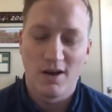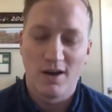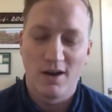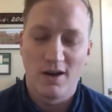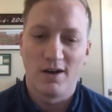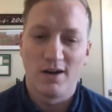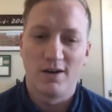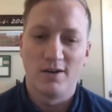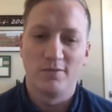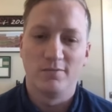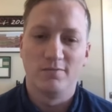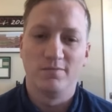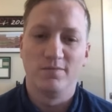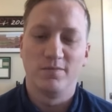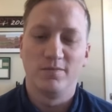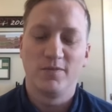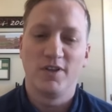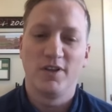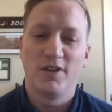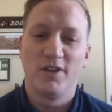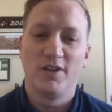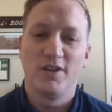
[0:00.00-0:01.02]

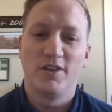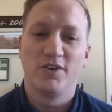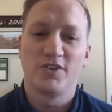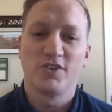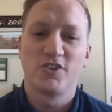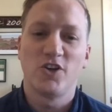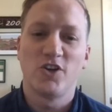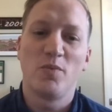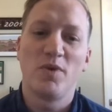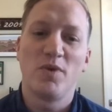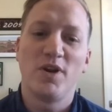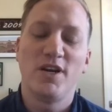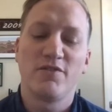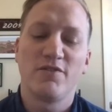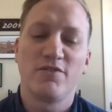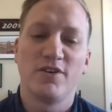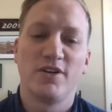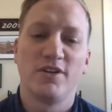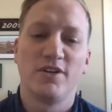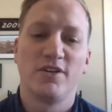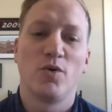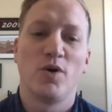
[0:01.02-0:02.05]
Um, and there's so many
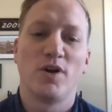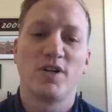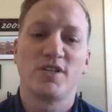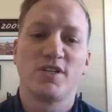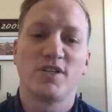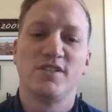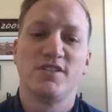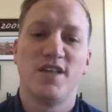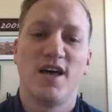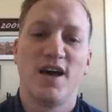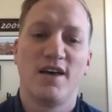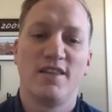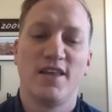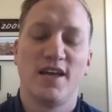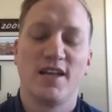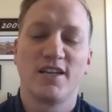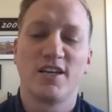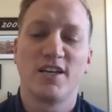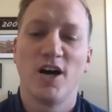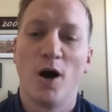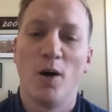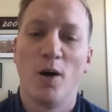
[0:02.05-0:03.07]
different questions that
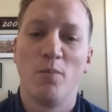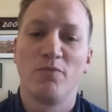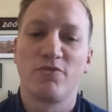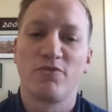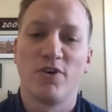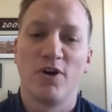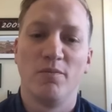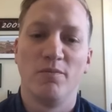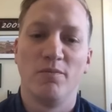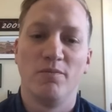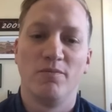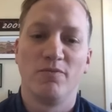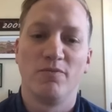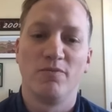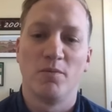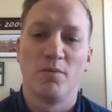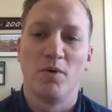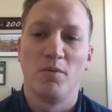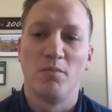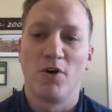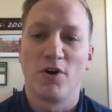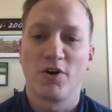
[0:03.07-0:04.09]
that come from
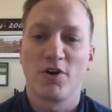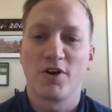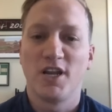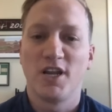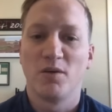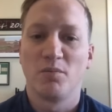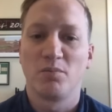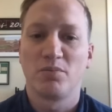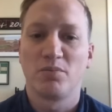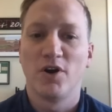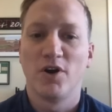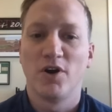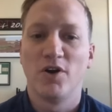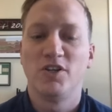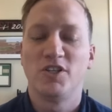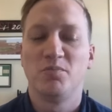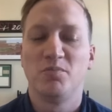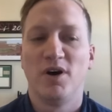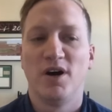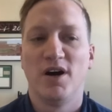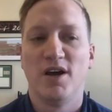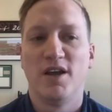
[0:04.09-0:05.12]
from a marketing
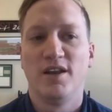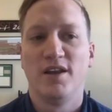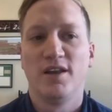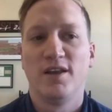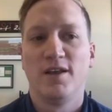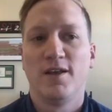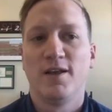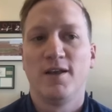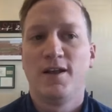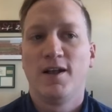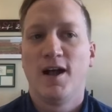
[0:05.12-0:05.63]
approach, but